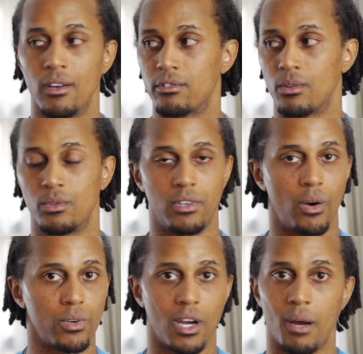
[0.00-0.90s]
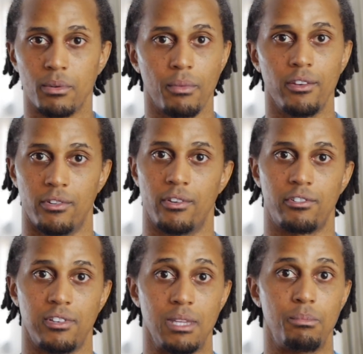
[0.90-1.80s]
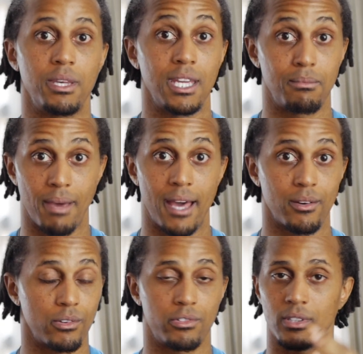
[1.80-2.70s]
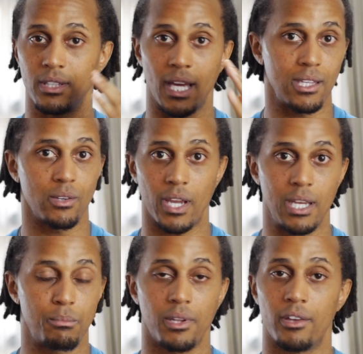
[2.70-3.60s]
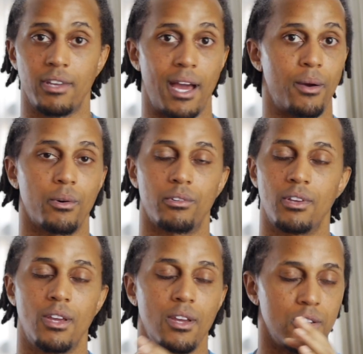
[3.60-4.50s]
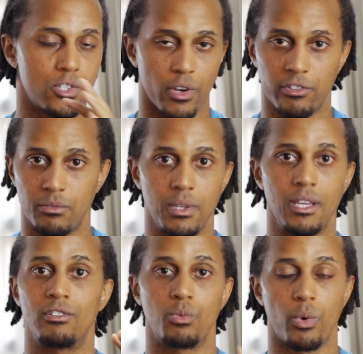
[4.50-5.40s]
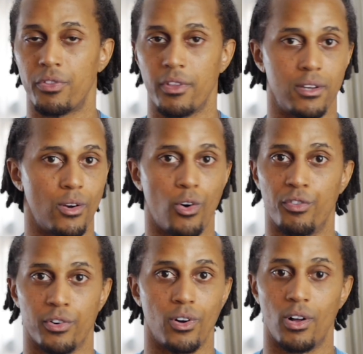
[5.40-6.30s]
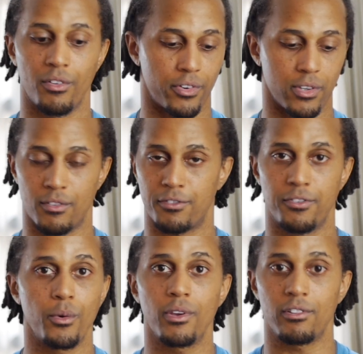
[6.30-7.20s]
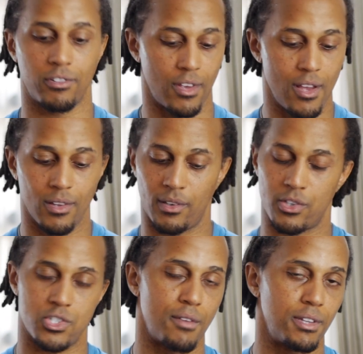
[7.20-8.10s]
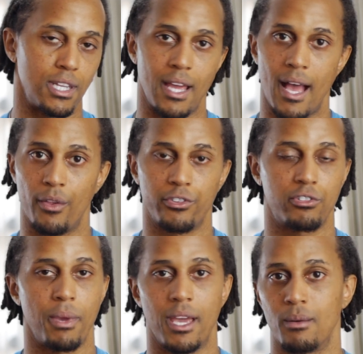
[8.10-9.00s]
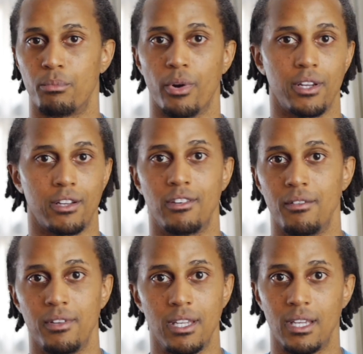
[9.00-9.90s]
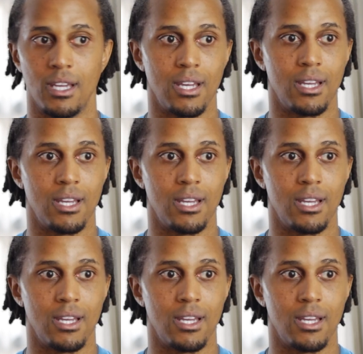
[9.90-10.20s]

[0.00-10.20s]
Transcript: So don't compromise on sleep. It matters. Get your 8+ hours. Trust me, it's worth it overall for your focus, longevity, health span, productivity,